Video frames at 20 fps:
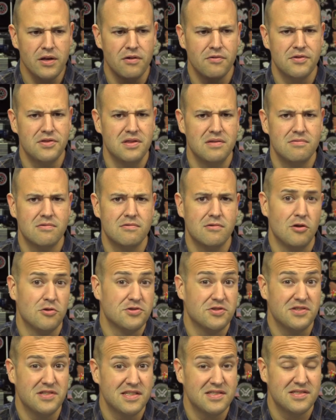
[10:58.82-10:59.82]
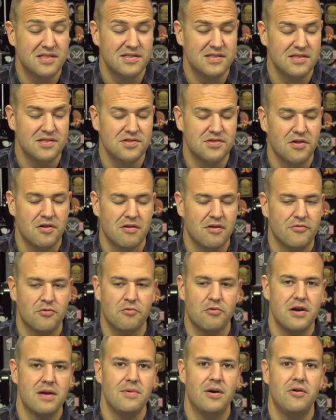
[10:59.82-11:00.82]
know, with closer distances, so you don't have to
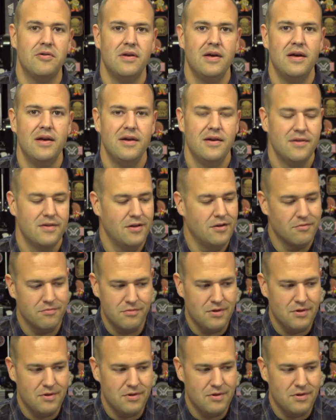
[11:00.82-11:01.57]
worry about, you know,